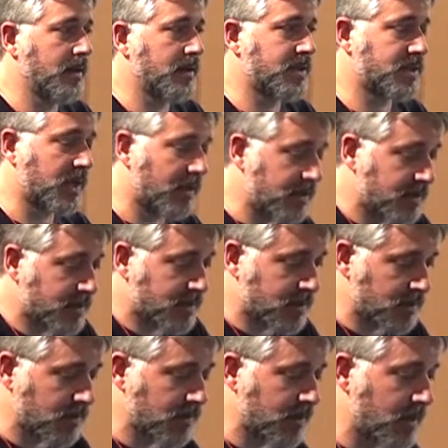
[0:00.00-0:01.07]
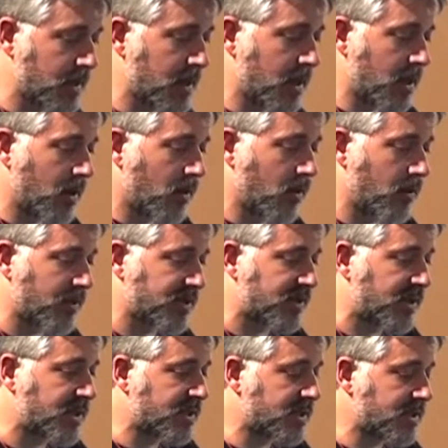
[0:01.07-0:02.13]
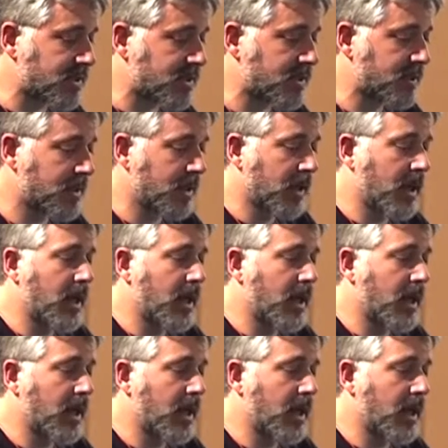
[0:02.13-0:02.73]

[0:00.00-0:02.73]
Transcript: students or, researchers